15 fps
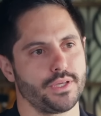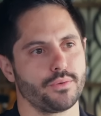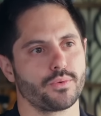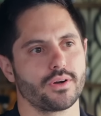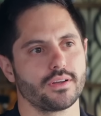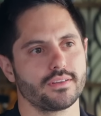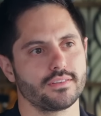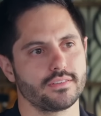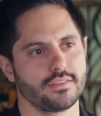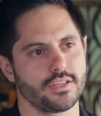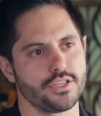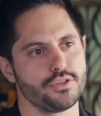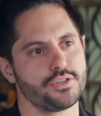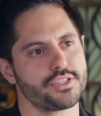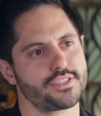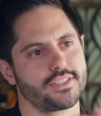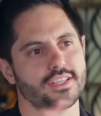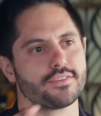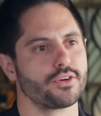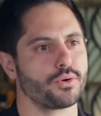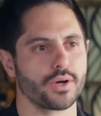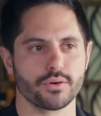works, can you just
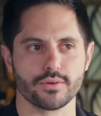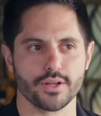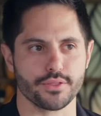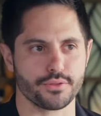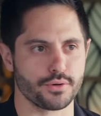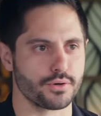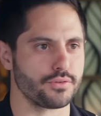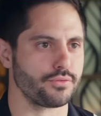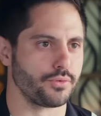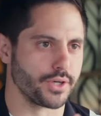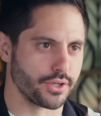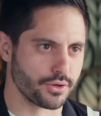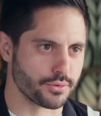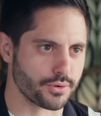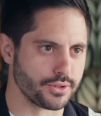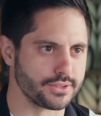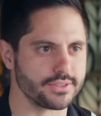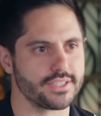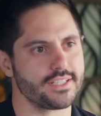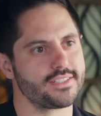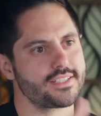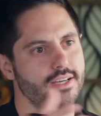give a quick run through of what your role
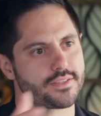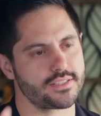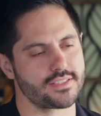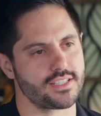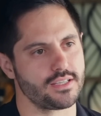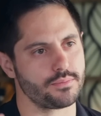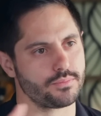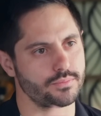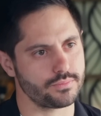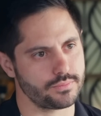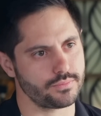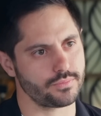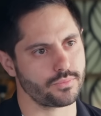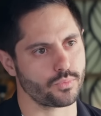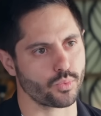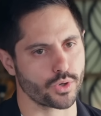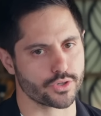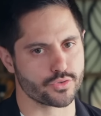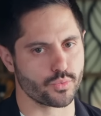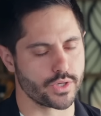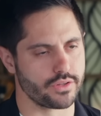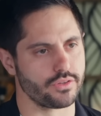is, how the team
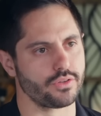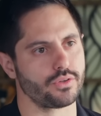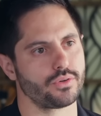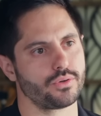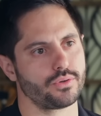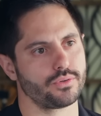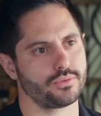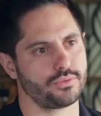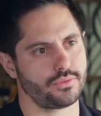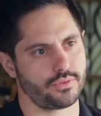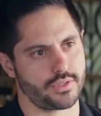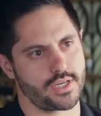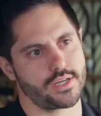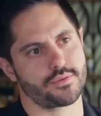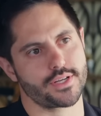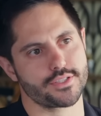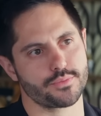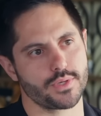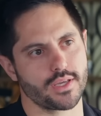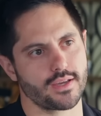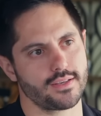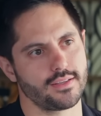works with you on a race
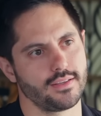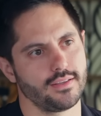weekend?